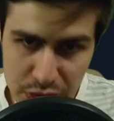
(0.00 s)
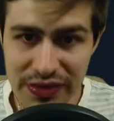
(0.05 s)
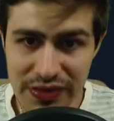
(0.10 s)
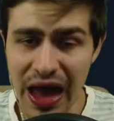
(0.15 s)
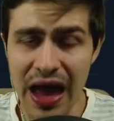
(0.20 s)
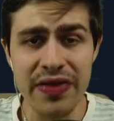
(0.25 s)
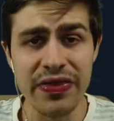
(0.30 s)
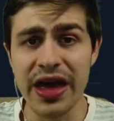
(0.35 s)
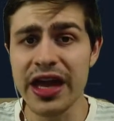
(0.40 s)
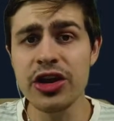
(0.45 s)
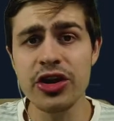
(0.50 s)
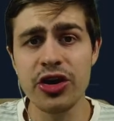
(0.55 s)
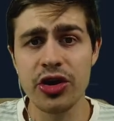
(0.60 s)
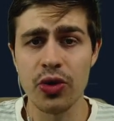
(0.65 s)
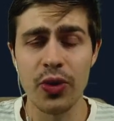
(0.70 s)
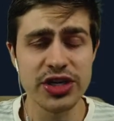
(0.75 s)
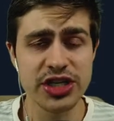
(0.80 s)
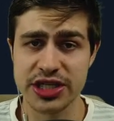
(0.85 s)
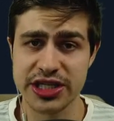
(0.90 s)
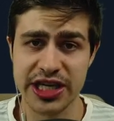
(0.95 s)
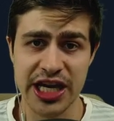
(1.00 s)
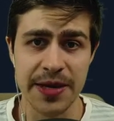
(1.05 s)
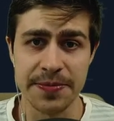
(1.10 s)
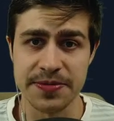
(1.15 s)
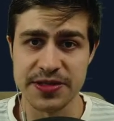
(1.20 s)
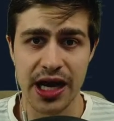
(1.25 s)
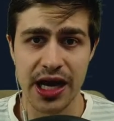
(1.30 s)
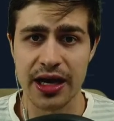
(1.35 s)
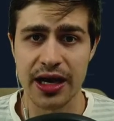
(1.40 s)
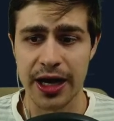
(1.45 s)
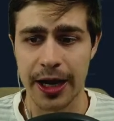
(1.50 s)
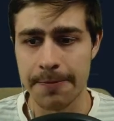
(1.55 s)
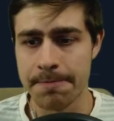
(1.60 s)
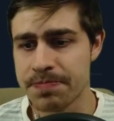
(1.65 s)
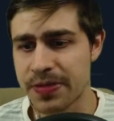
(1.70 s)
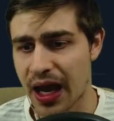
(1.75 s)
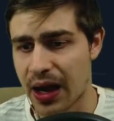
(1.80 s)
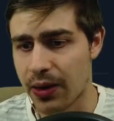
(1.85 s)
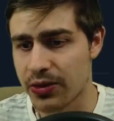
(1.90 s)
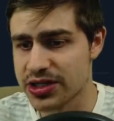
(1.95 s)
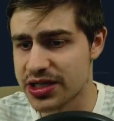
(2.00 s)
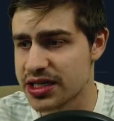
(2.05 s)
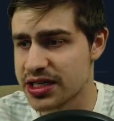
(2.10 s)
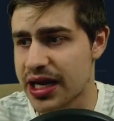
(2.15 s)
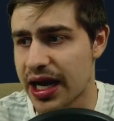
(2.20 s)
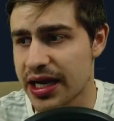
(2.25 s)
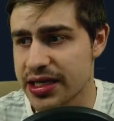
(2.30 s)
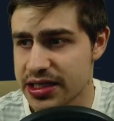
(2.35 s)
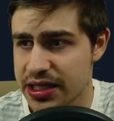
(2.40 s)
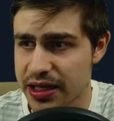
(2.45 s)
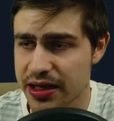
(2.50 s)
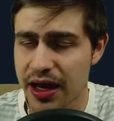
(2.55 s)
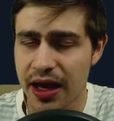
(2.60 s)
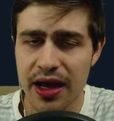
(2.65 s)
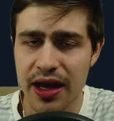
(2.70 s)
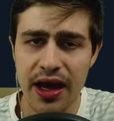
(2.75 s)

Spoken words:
And then you can always just keep Saka. I was discussing,